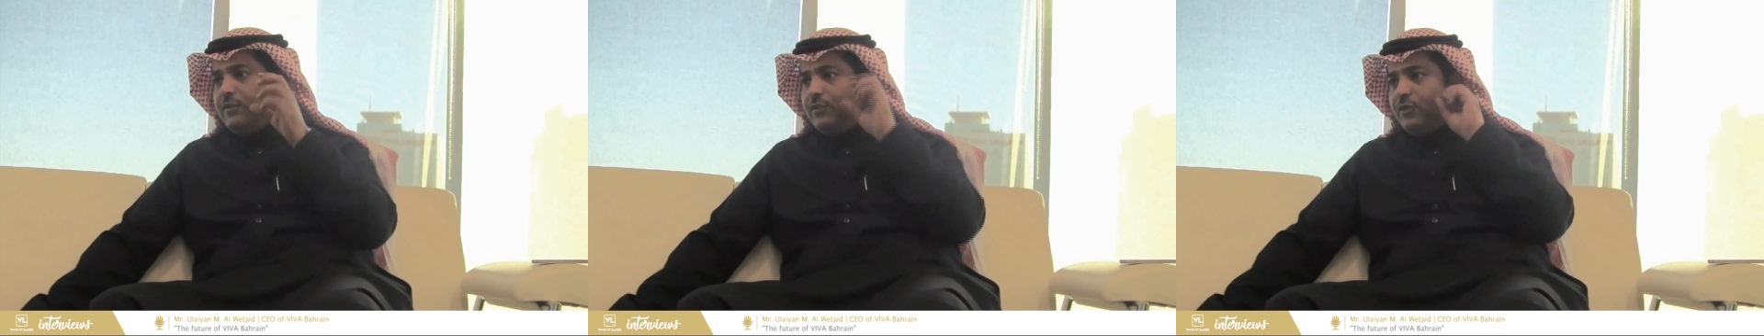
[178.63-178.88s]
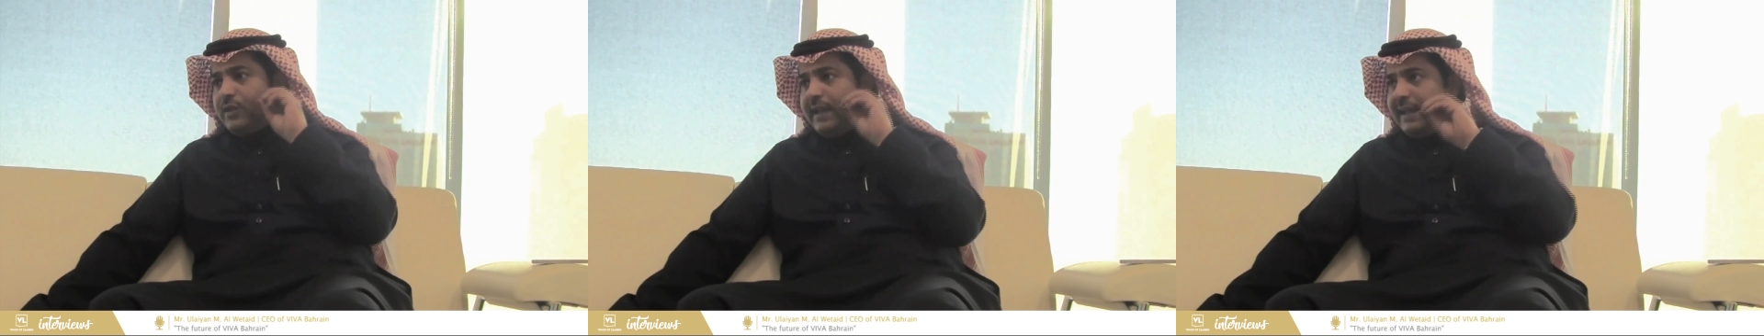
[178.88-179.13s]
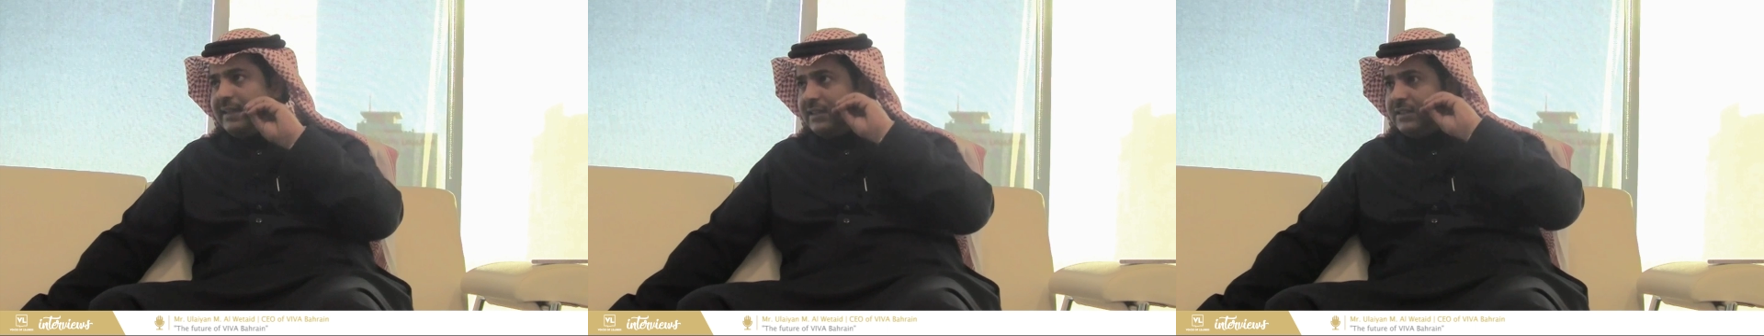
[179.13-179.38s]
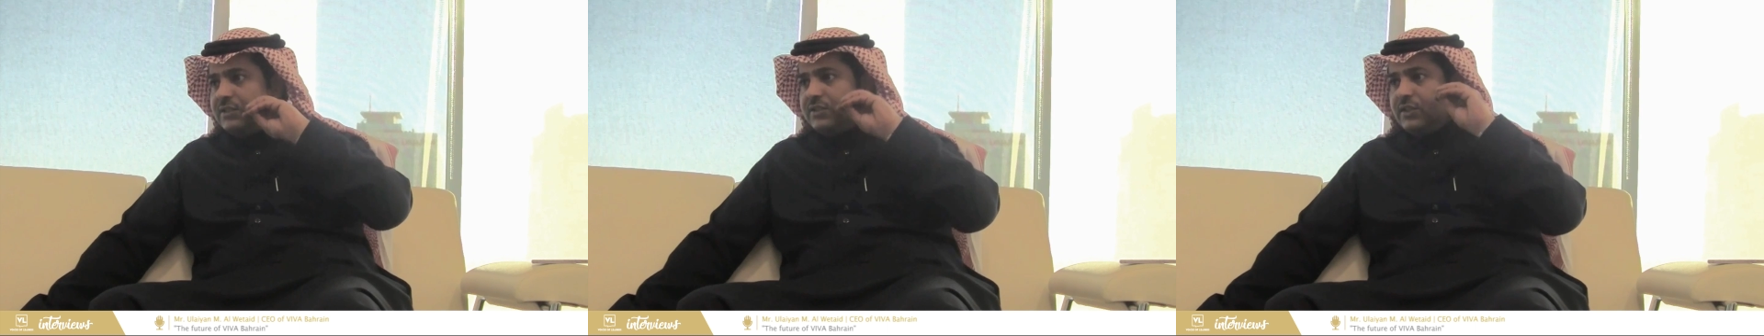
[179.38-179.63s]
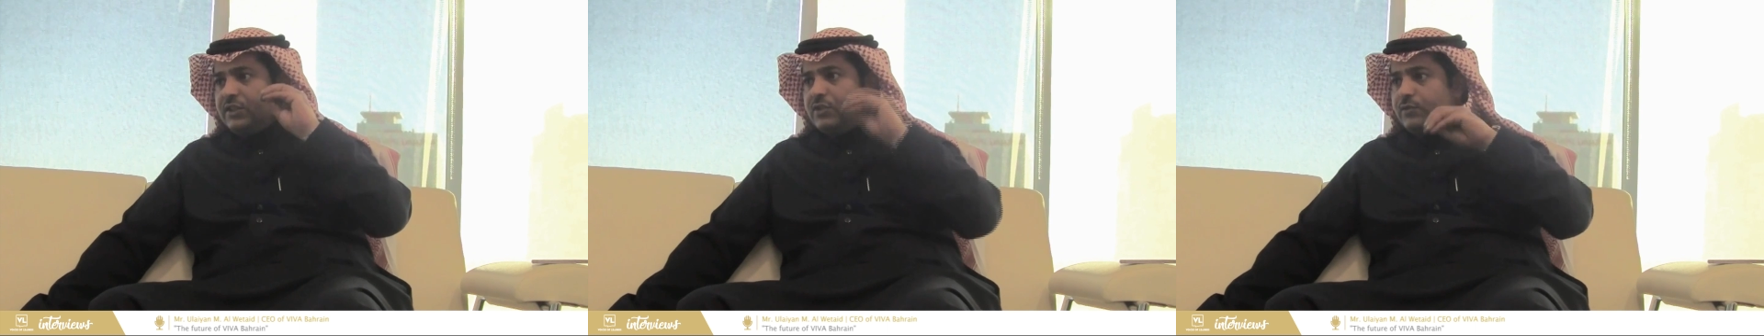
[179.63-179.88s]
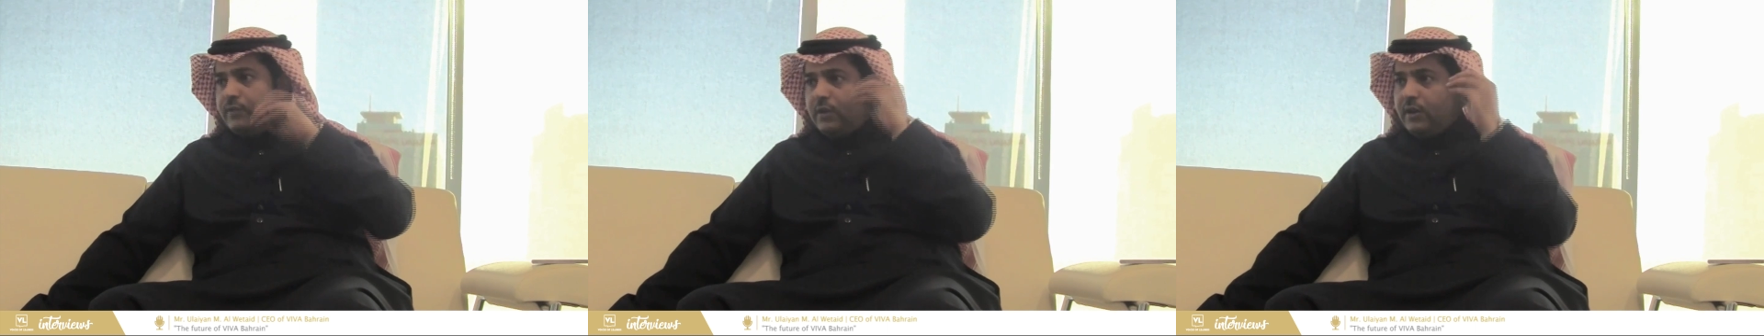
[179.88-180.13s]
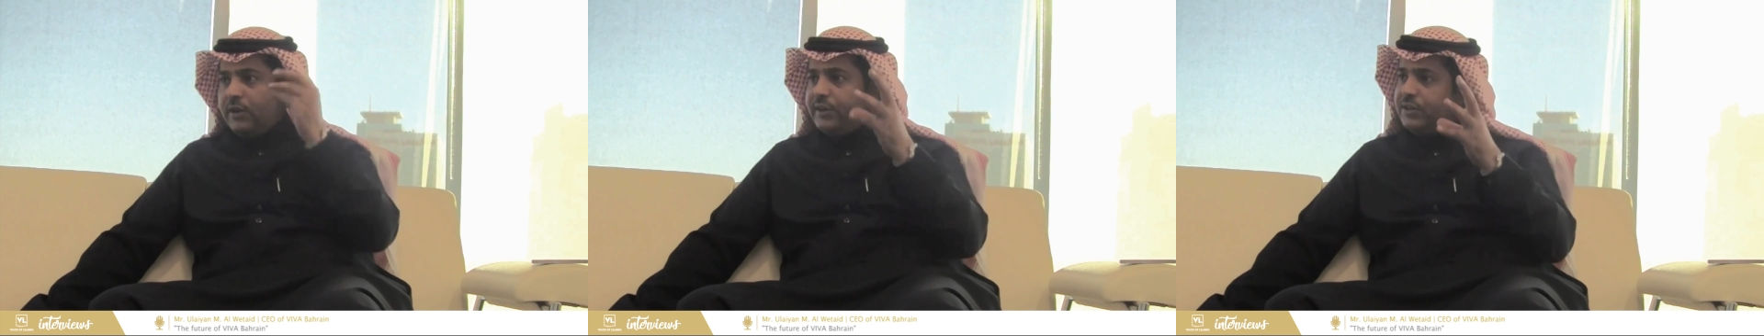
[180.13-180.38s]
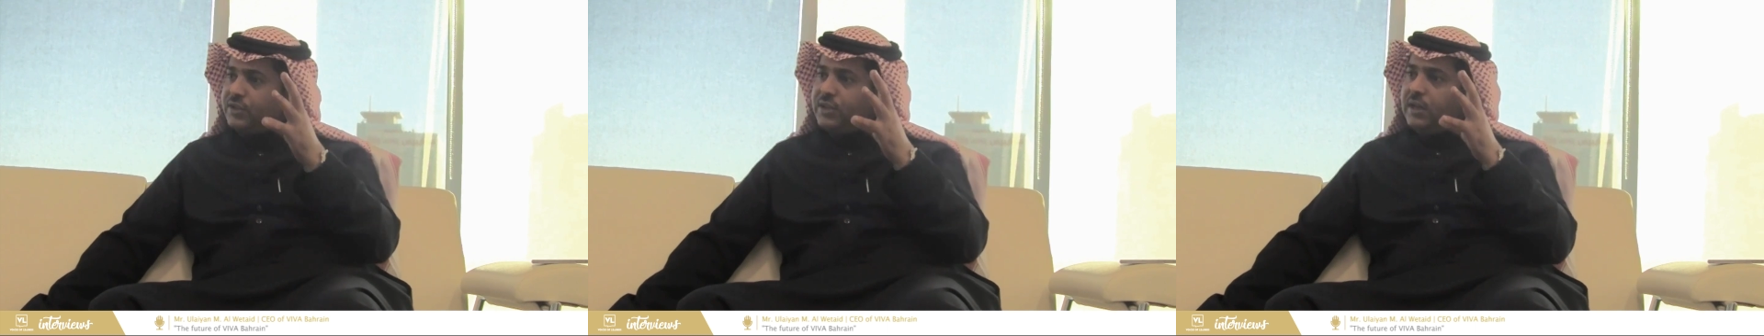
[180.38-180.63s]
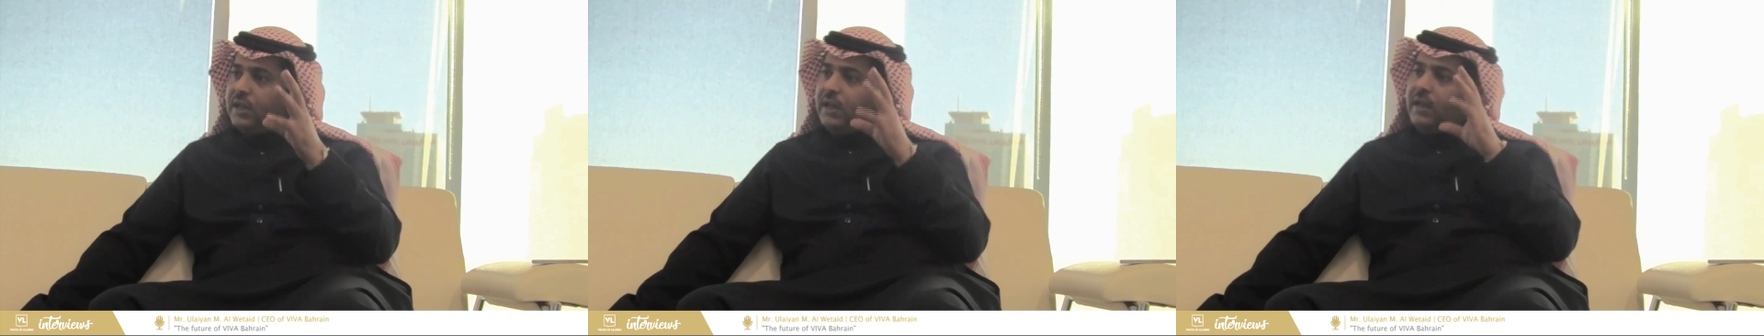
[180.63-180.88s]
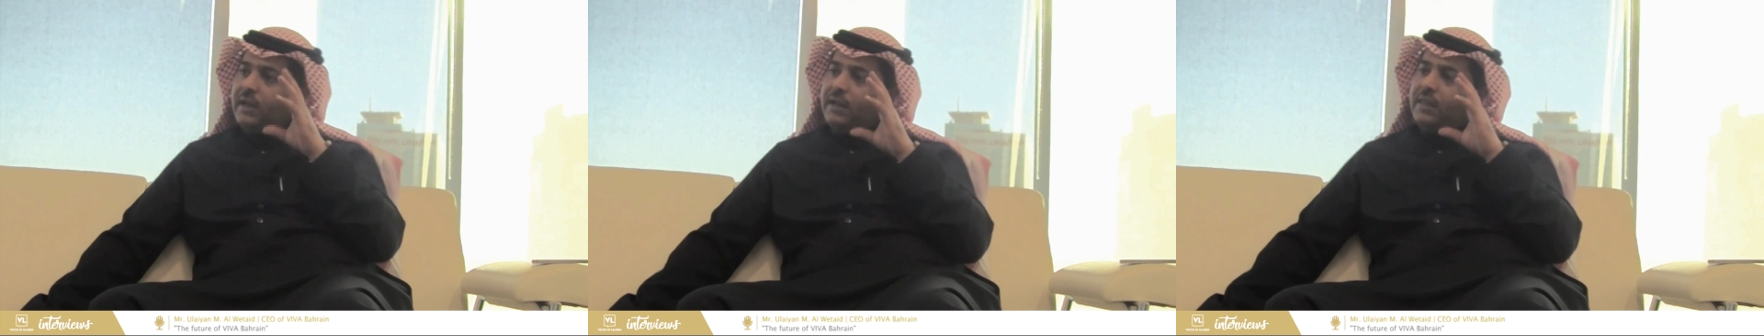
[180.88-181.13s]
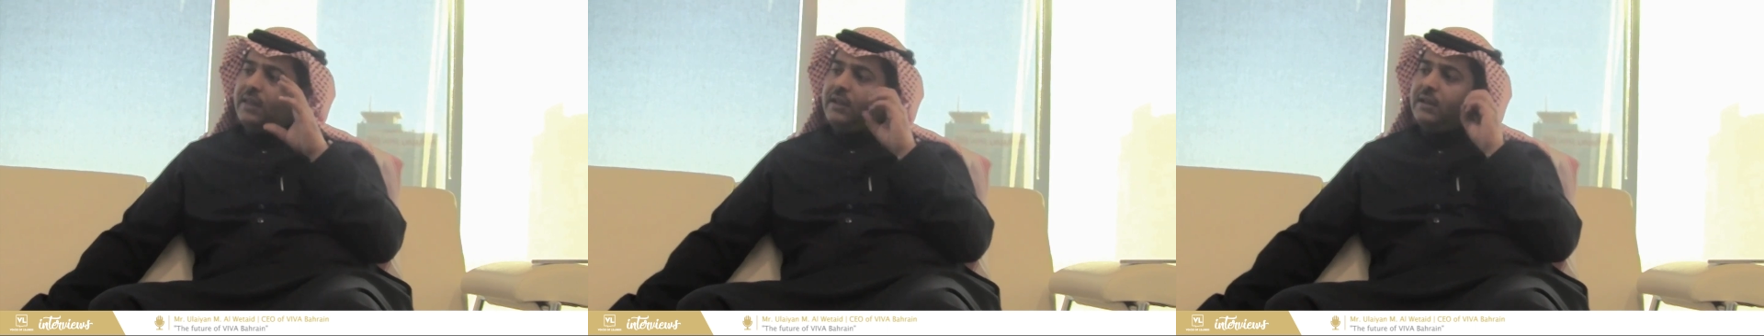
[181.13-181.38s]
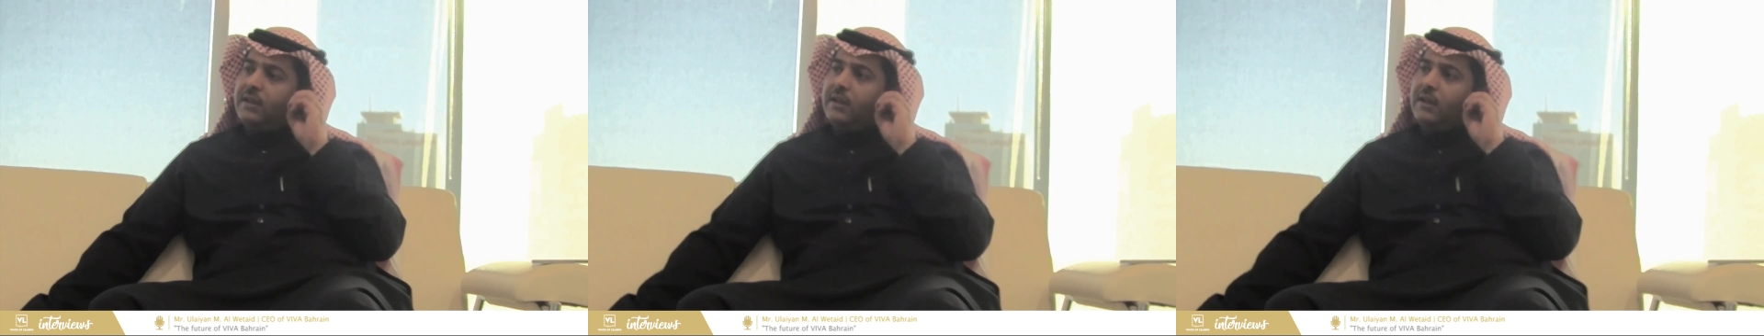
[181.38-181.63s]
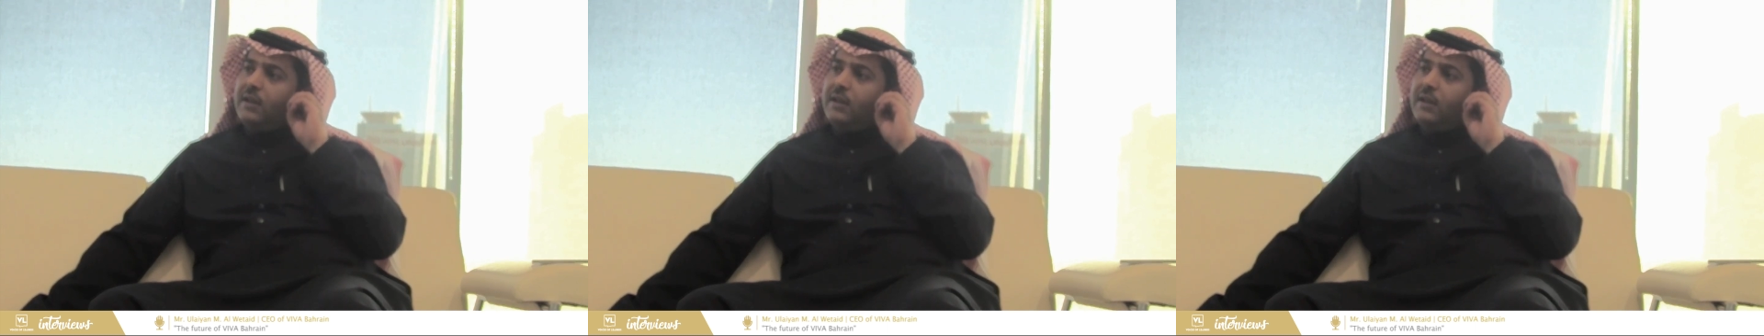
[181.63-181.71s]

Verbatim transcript: for that industry to flourish, and I think